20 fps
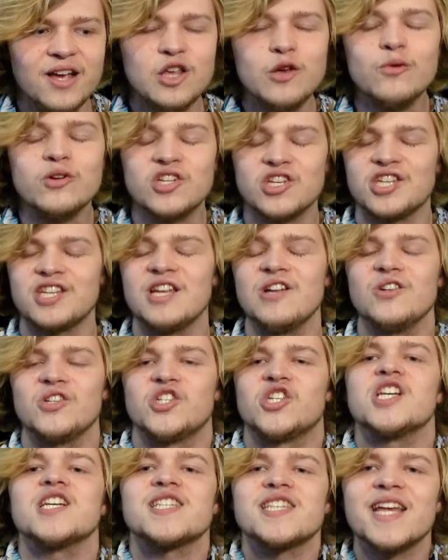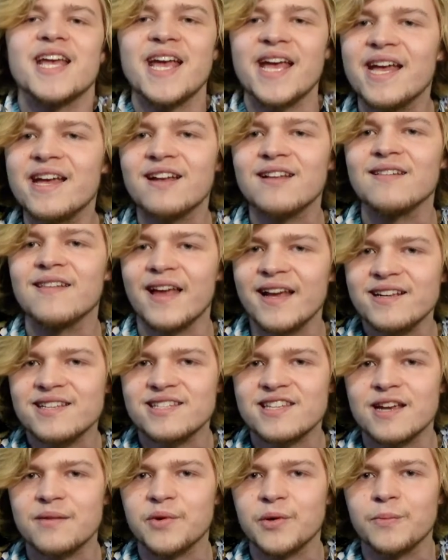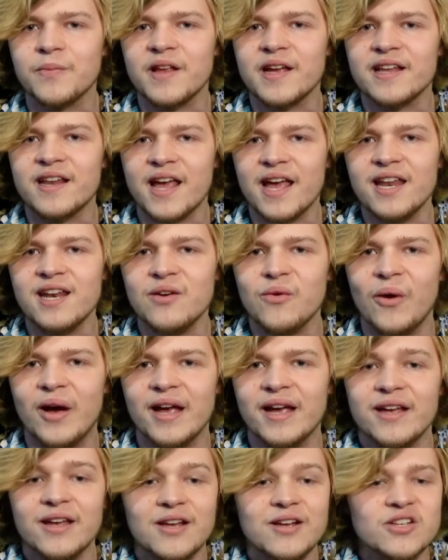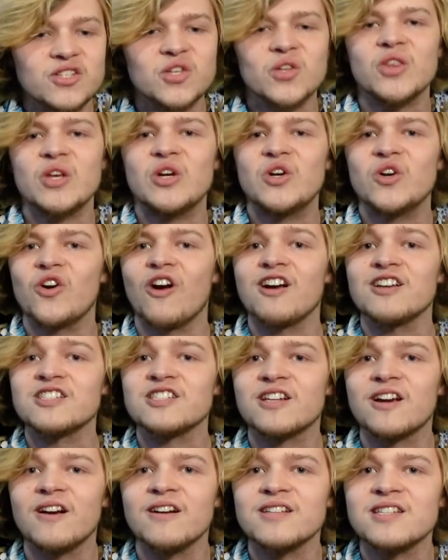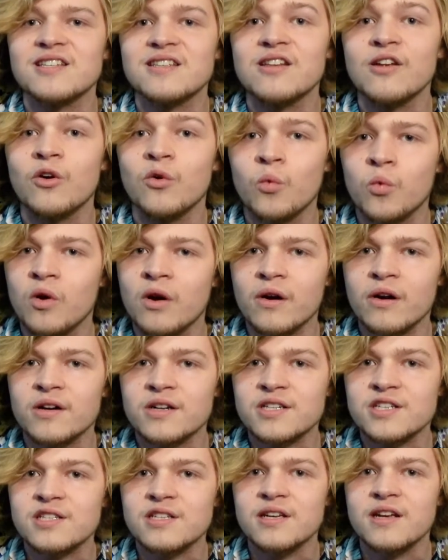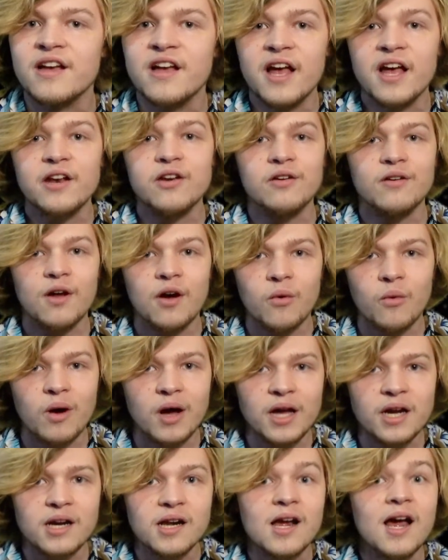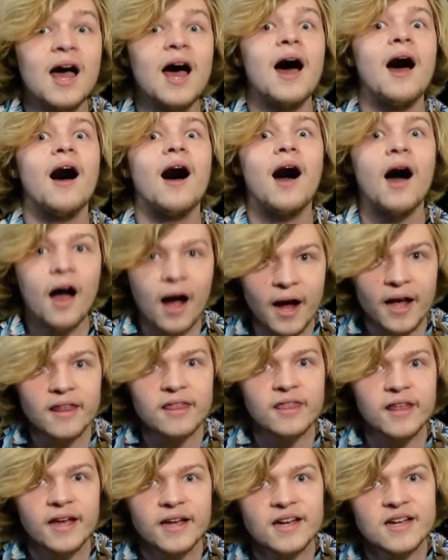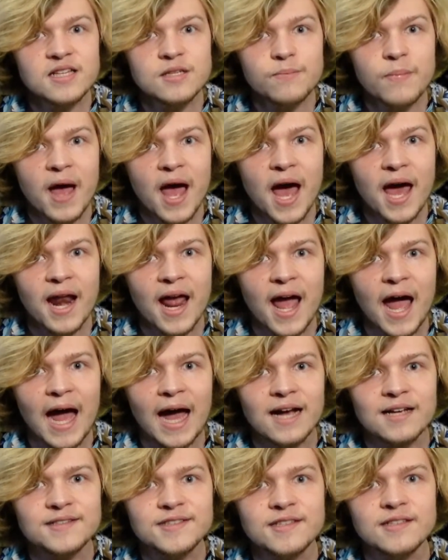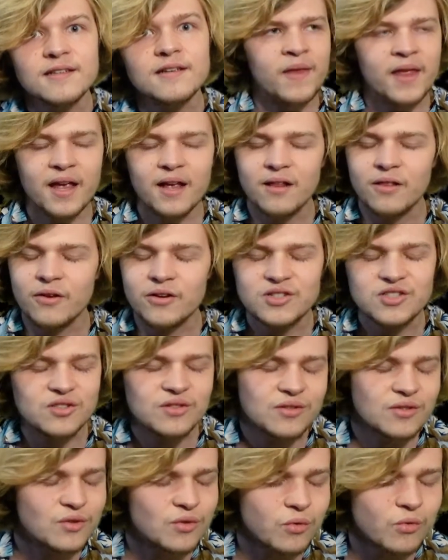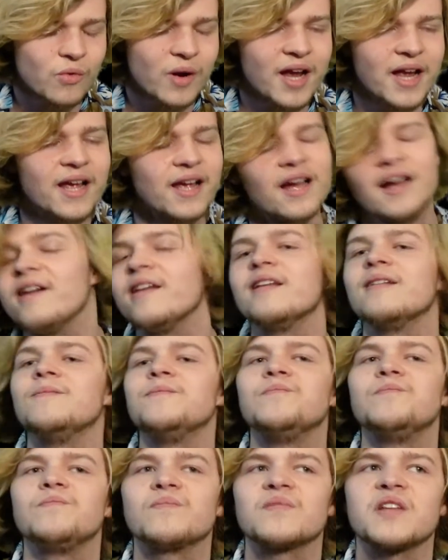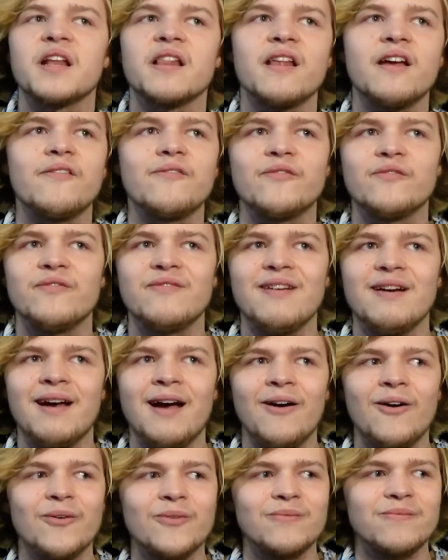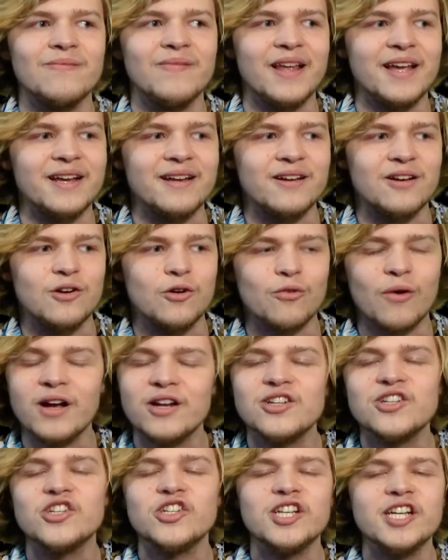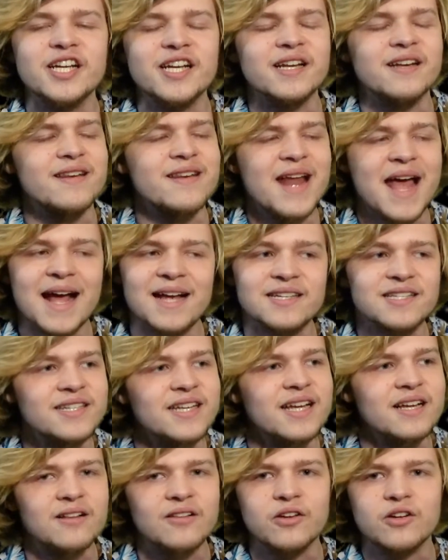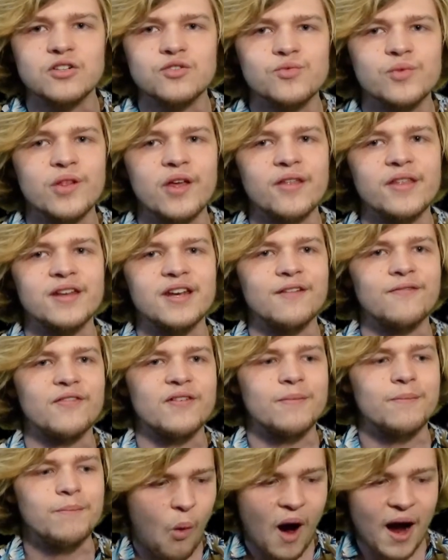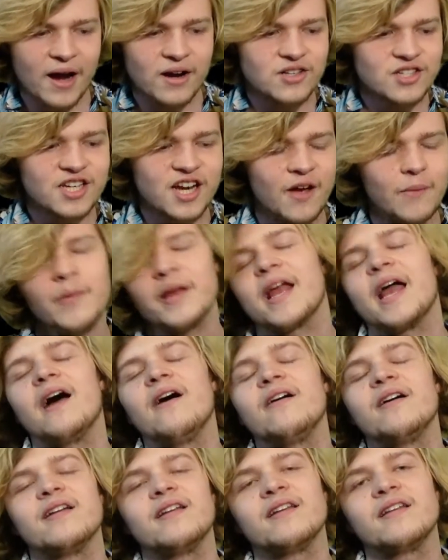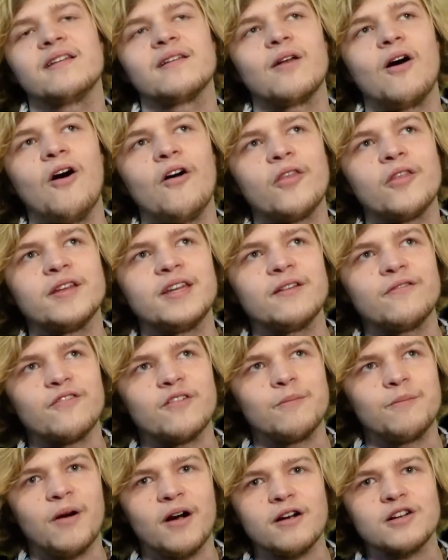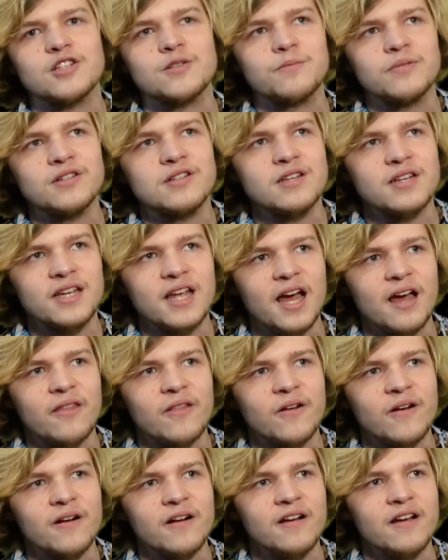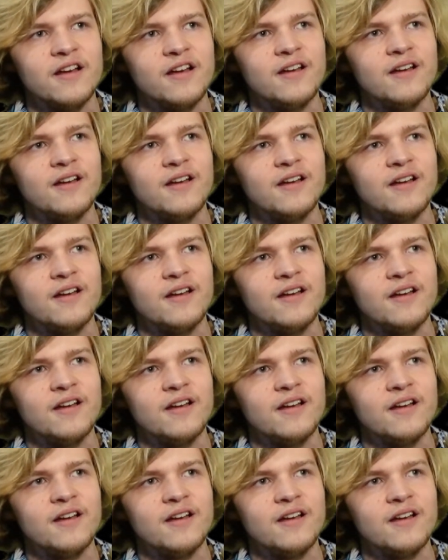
you would still just hit lightsaber blade anyway. So the crossguard still works. And you know what? I think it's badass. It looks great. I love how like grungy and nasty it looks with all the different wires coming out and all the different parts put together.